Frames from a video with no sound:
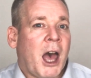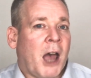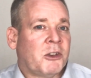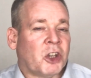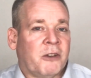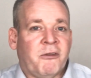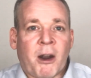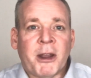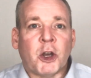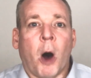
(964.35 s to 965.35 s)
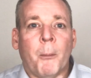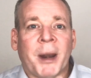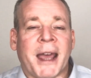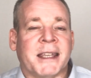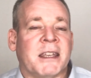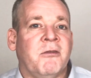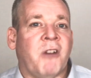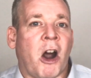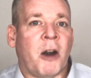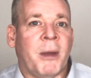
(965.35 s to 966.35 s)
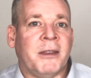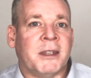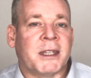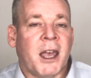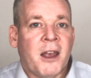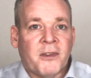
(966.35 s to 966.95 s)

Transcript: a sort of very complex environment,